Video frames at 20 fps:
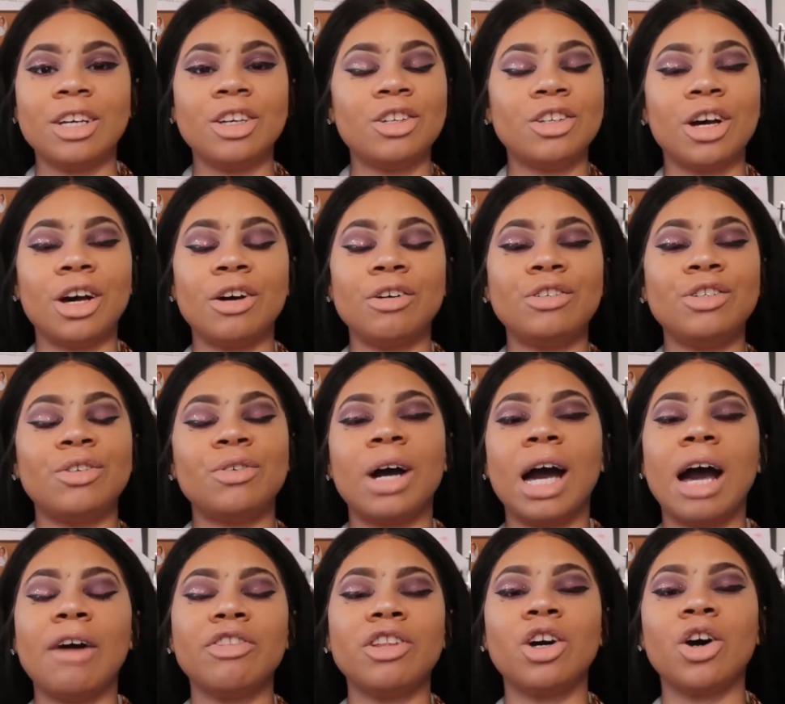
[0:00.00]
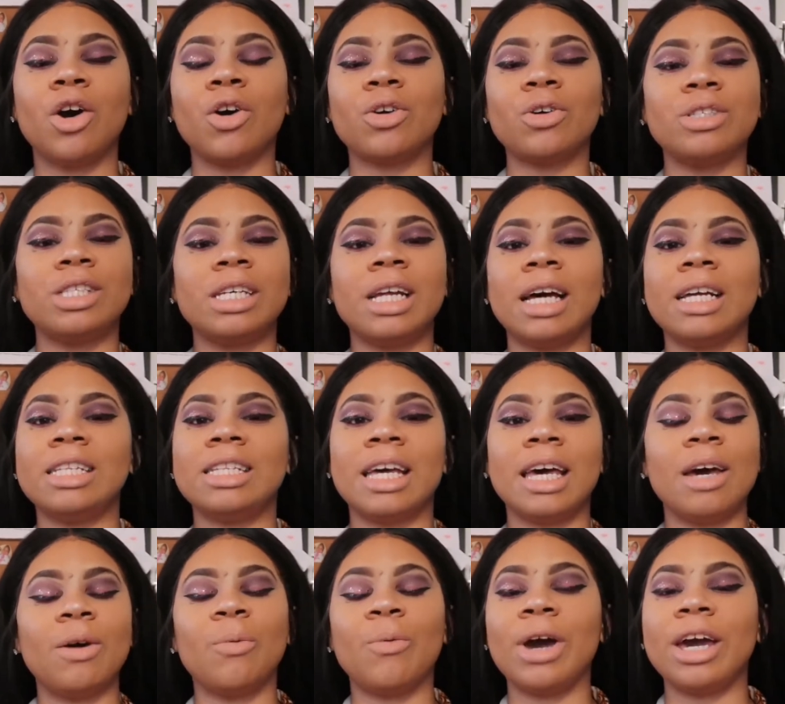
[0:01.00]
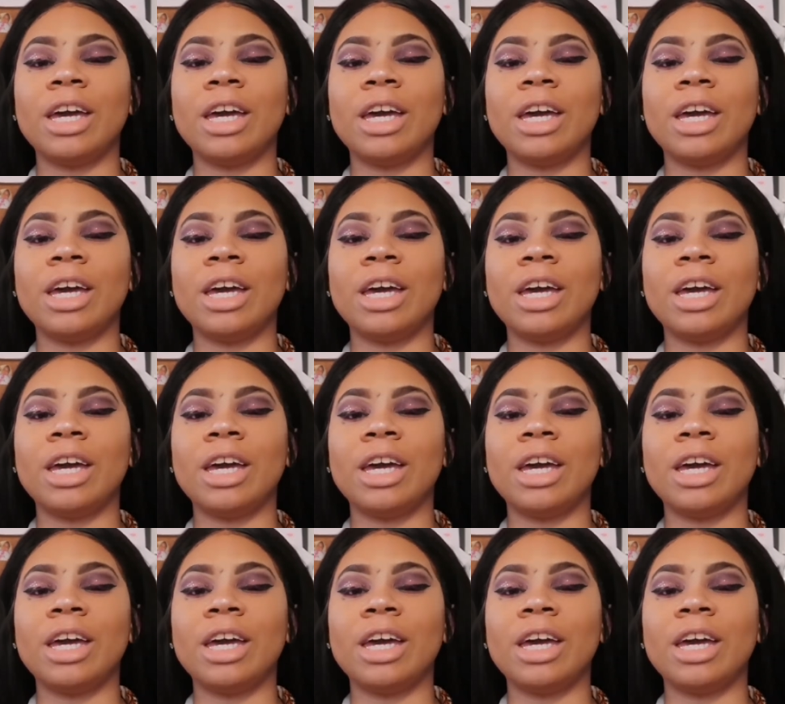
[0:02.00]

You know, you don't have to hold on to that dead